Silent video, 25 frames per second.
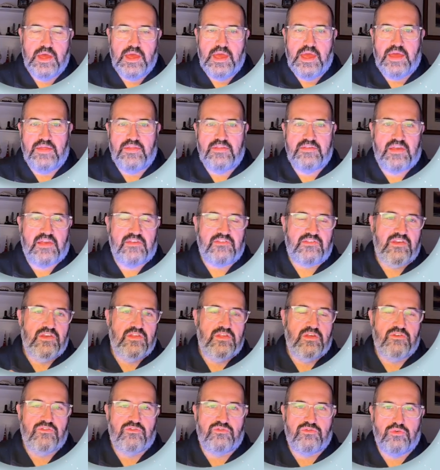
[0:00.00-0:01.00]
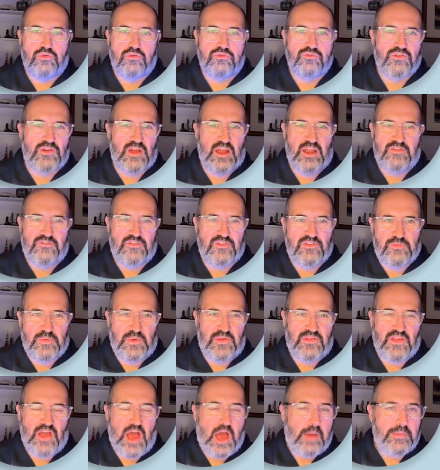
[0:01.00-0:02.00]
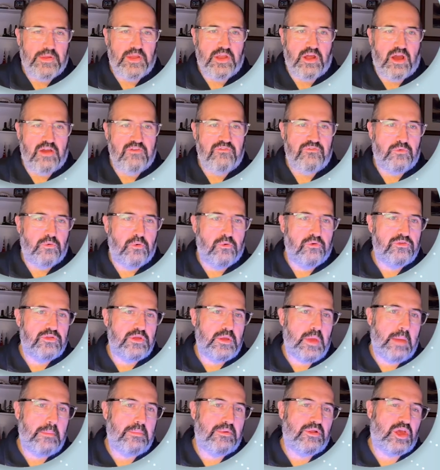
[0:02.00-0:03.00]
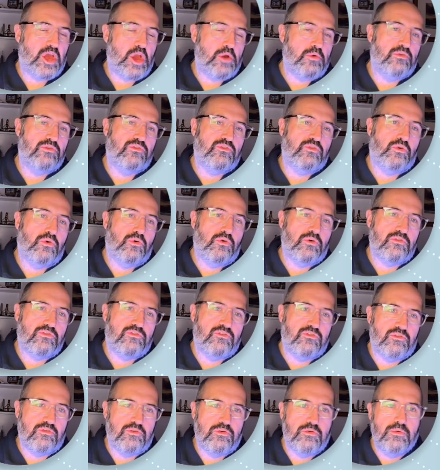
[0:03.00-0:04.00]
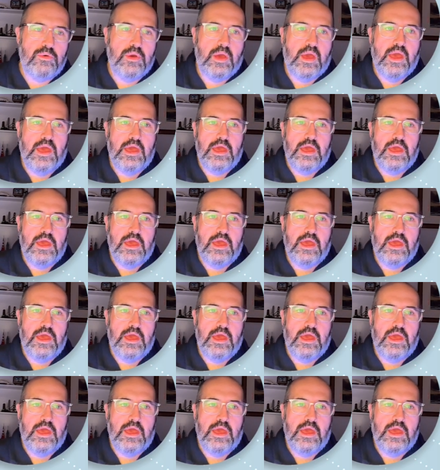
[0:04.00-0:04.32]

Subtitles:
In this case here, those tools are kind of a Swiss Army knife for us to be able to go and talk to,